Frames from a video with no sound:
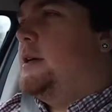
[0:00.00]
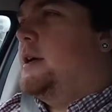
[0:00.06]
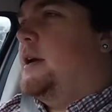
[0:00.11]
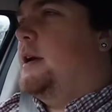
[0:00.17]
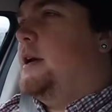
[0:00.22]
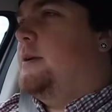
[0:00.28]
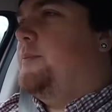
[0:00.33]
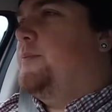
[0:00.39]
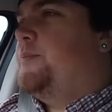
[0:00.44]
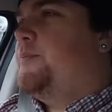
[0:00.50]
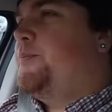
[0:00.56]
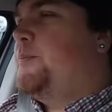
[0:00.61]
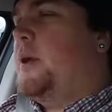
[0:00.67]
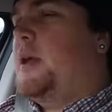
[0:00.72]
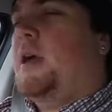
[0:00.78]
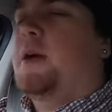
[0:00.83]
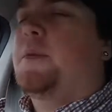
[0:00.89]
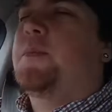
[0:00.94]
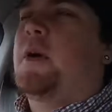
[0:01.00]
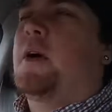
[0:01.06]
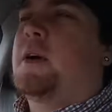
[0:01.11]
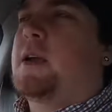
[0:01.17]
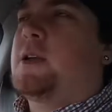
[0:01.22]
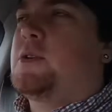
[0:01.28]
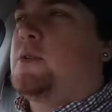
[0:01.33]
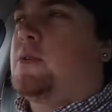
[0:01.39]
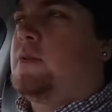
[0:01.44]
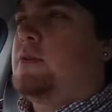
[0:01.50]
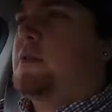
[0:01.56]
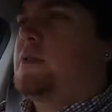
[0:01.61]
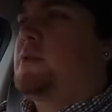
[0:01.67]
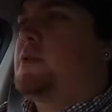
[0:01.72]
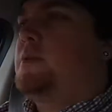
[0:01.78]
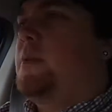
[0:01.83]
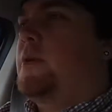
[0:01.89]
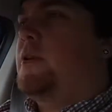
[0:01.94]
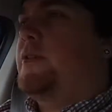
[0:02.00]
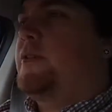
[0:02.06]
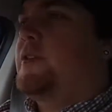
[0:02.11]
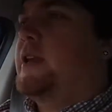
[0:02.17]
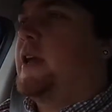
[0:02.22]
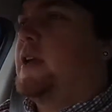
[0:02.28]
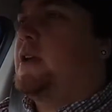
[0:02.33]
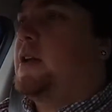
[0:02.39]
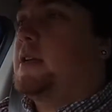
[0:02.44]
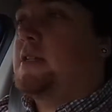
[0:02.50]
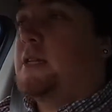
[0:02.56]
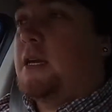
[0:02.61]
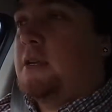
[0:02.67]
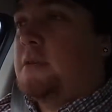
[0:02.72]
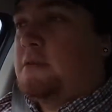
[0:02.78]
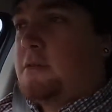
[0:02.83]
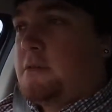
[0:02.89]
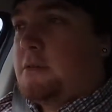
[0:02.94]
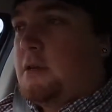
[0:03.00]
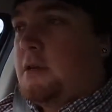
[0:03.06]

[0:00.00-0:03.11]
But yeah, I'll catch you all tomorrow for day 19.